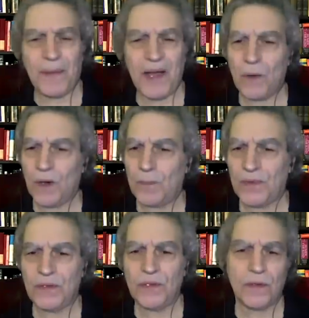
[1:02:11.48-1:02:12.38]
Power up
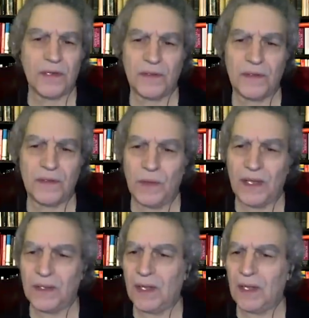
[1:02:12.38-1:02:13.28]
in New York at the
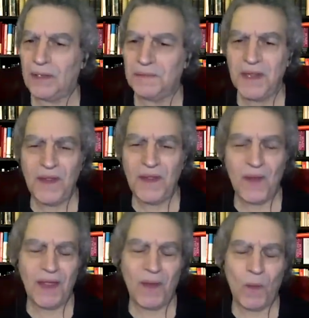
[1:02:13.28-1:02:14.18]
UN,
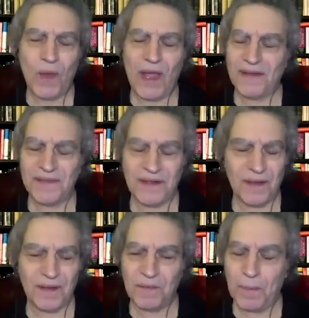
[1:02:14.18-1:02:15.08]
and
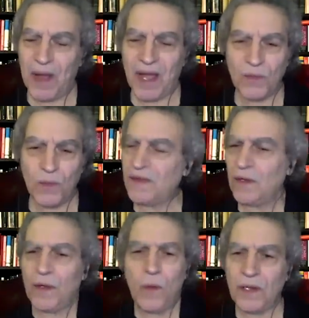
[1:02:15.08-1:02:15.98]
Biden, why do they
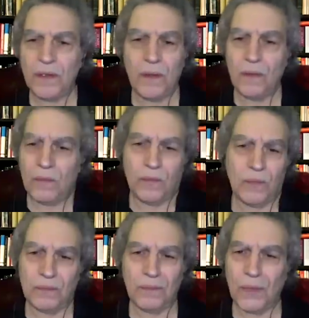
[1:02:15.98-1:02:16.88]
all want to know
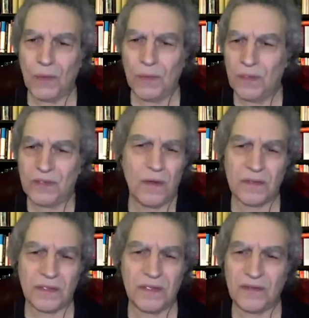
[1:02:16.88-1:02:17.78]
who had
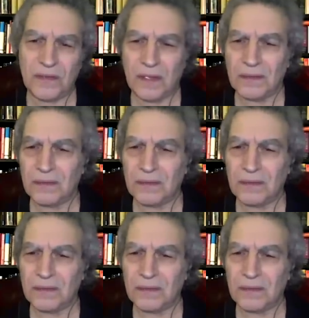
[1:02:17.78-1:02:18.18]
talked to Kislyak?